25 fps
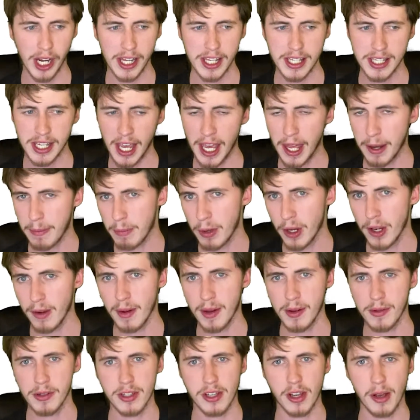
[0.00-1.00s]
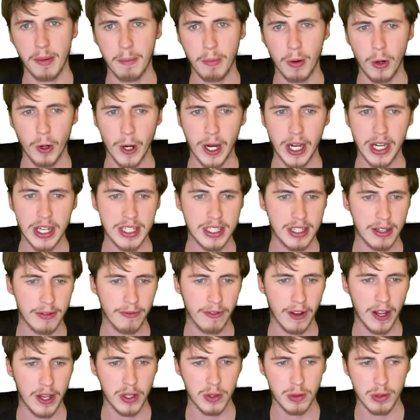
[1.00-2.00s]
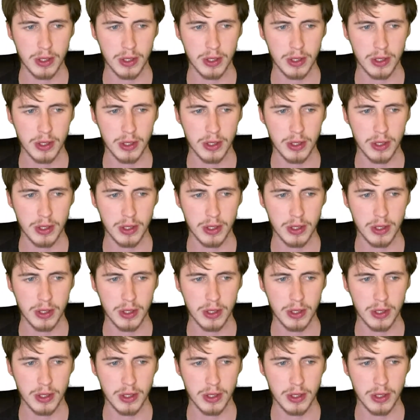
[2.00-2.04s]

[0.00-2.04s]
His head movement was on point. His defense